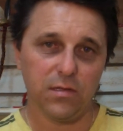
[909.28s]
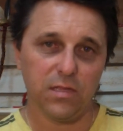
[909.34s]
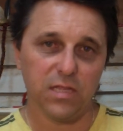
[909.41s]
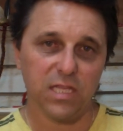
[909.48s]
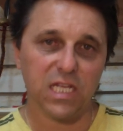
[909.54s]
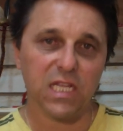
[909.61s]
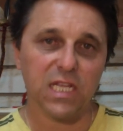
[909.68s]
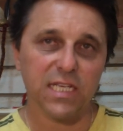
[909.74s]

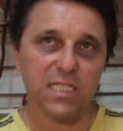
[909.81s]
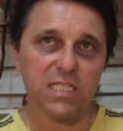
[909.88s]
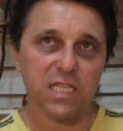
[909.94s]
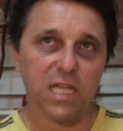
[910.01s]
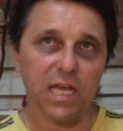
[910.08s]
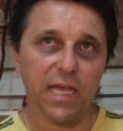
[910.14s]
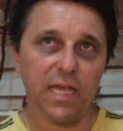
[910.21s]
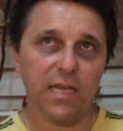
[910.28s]
The clean
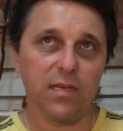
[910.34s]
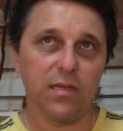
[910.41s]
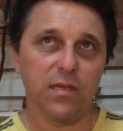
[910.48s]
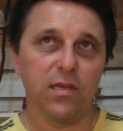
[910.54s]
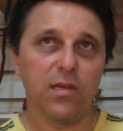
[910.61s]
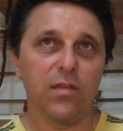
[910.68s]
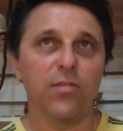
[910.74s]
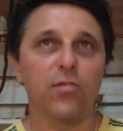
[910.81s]
slate,
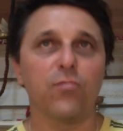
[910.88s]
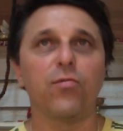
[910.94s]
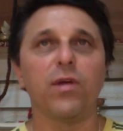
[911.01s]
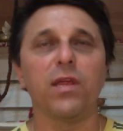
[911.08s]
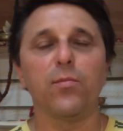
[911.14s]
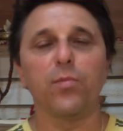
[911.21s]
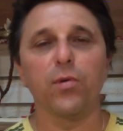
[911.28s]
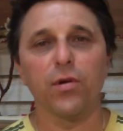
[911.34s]
the
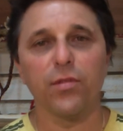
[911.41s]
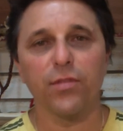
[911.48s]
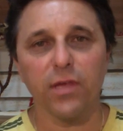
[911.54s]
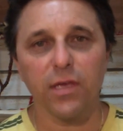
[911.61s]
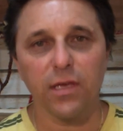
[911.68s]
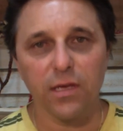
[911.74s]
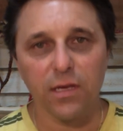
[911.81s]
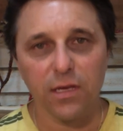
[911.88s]
rebirthing,
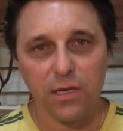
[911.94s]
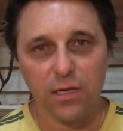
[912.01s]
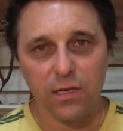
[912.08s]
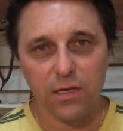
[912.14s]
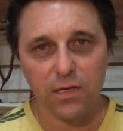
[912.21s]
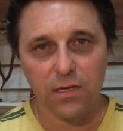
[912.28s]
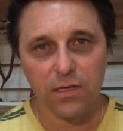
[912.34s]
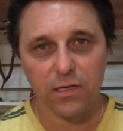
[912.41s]

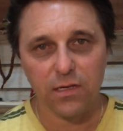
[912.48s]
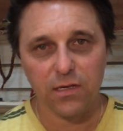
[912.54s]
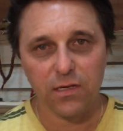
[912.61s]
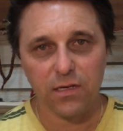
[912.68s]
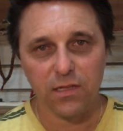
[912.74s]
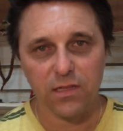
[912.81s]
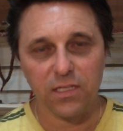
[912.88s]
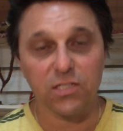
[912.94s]

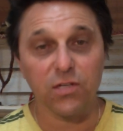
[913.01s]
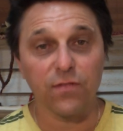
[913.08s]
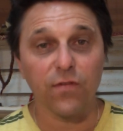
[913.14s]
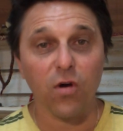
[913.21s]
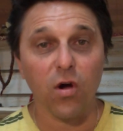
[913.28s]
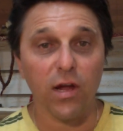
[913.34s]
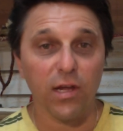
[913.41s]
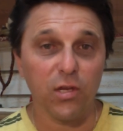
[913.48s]
the
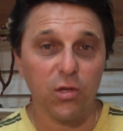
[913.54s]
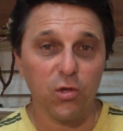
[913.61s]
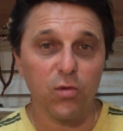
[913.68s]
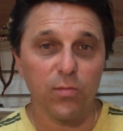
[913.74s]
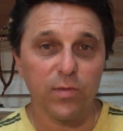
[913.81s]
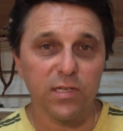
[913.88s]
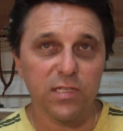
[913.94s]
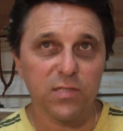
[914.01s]
divine
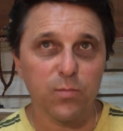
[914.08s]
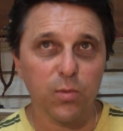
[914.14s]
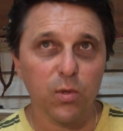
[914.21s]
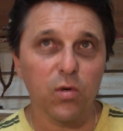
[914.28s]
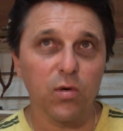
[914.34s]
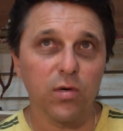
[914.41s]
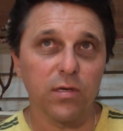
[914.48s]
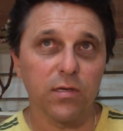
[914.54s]
human is
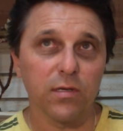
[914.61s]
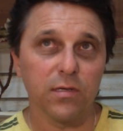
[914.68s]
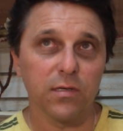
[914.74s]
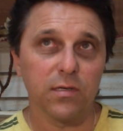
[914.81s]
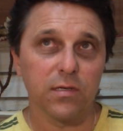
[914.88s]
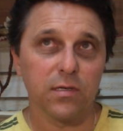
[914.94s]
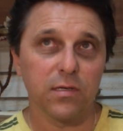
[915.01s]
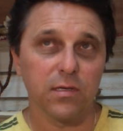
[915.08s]
born
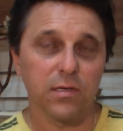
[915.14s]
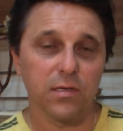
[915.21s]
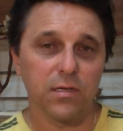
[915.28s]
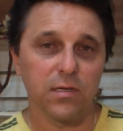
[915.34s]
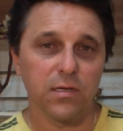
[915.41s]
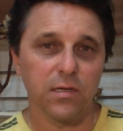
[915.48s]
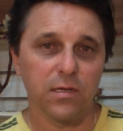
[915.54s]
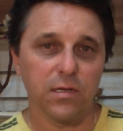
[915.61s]

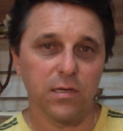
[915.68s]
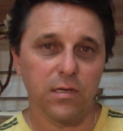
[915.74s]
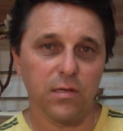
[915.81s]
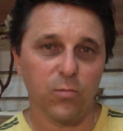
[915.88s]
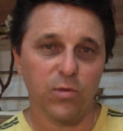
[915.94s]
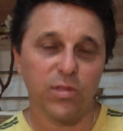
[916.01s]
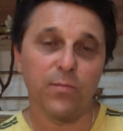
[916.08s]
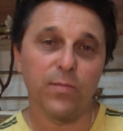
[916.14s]

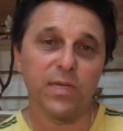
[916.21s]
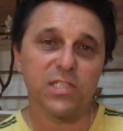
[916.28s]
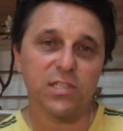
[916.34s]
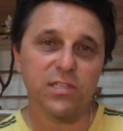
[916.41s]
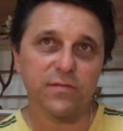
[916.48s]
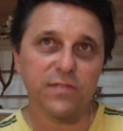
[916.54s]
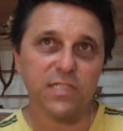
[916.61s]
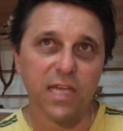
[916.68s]
with a mission
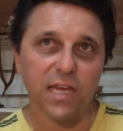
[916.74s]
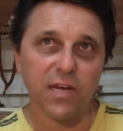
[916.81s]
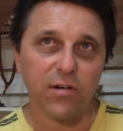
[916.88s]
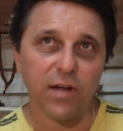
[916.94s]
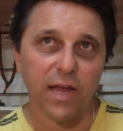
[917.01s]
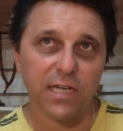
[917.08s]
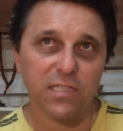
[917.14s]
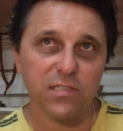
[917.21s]
of sacred
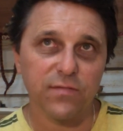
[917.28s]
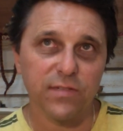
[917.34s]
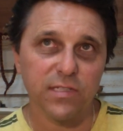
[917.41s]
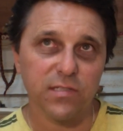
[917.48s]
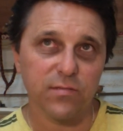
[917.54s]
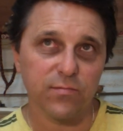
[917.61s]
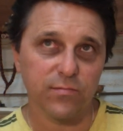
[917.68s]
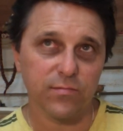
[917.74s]

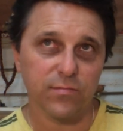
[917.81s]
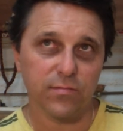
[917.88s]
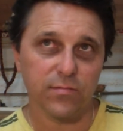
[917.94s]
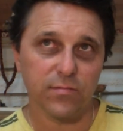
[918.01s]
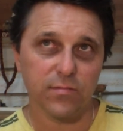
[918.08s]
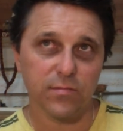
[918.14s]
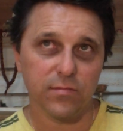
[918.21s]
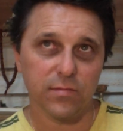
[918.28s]
activism
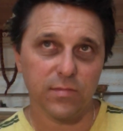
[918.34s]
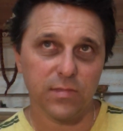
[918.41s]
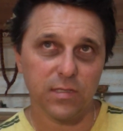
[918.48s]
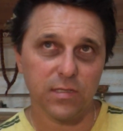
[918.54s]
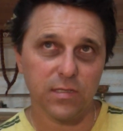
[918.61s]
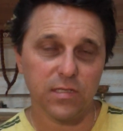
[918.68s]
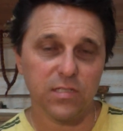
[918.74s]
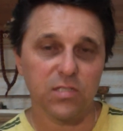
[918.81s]

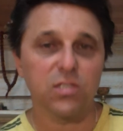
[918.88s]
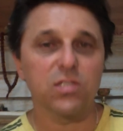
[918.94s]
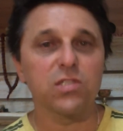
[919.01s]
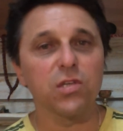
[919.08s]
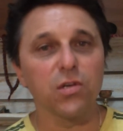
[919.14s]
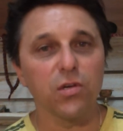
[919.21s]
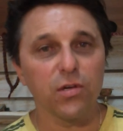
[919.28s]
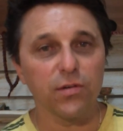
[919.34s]
to
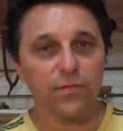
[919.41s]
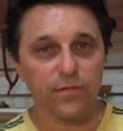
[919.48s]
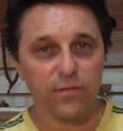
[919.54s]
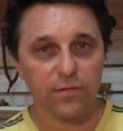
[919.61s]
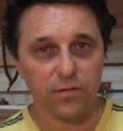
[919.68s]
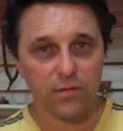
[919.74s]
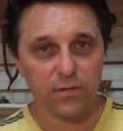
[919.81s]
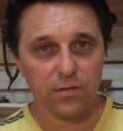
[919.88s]
serve
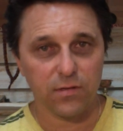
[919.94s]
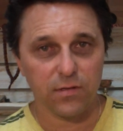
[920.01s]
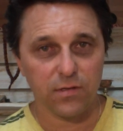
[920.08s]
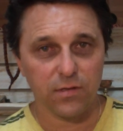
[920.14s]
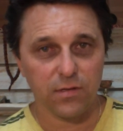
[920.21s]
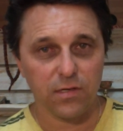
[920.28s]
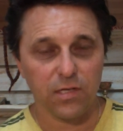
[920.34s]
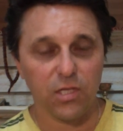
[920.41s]

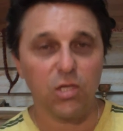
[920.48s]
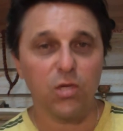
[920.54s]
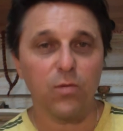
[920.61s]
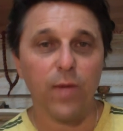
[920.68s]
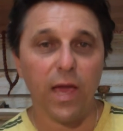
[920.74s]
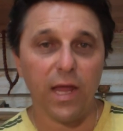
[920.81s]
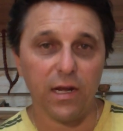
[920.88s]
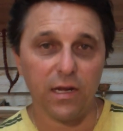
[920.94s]

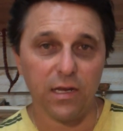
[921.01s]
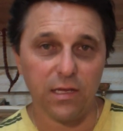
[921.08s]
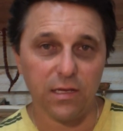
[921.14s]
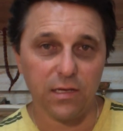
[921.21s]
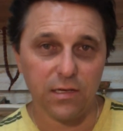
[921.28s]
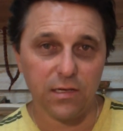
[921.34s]
humanity,